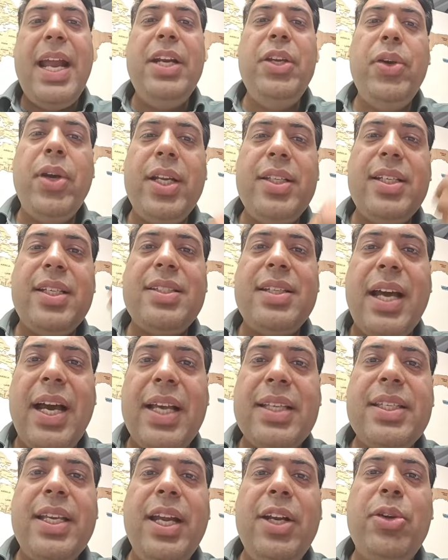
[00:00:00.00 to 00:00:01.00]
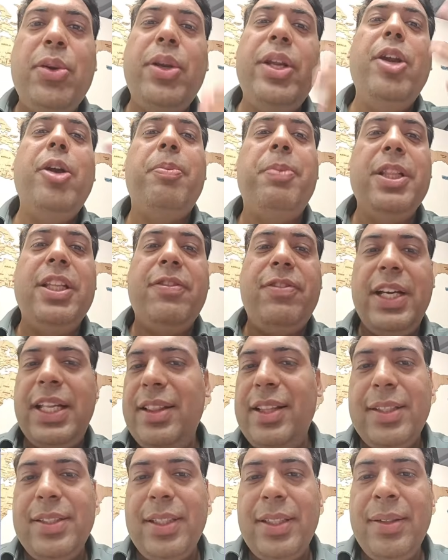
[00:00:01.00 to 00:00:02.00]
and you are just asking to reopen the file.
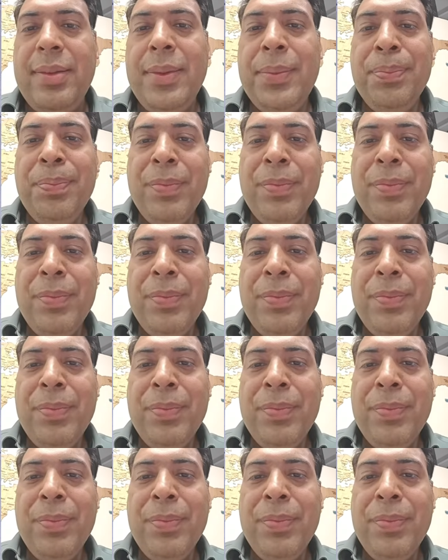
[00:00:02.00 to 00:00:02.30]
That's it.